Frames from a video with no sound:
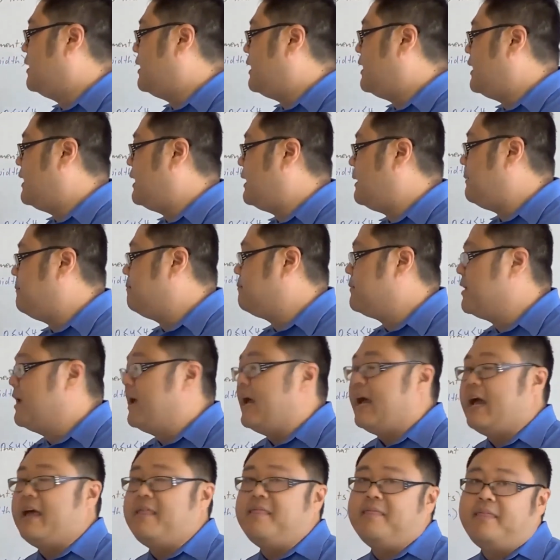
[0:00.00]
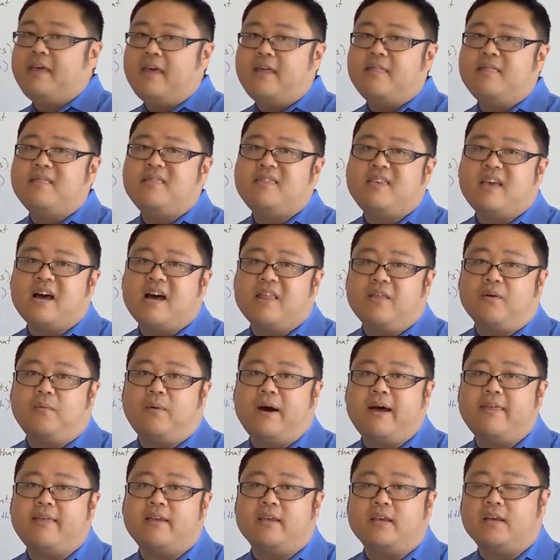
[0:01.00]
And then the other
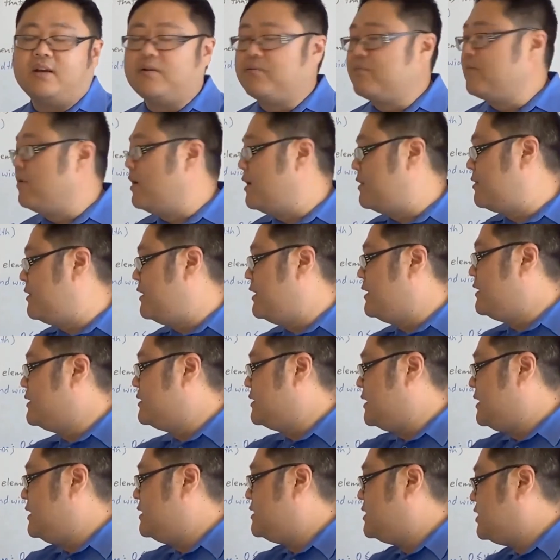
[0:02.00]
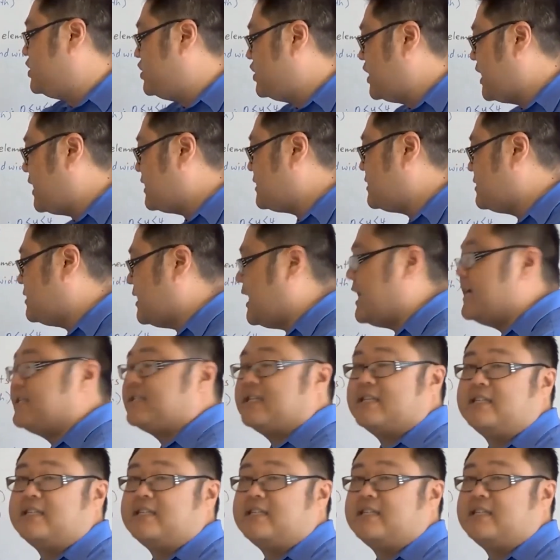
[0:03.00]
way that you can write things is just as a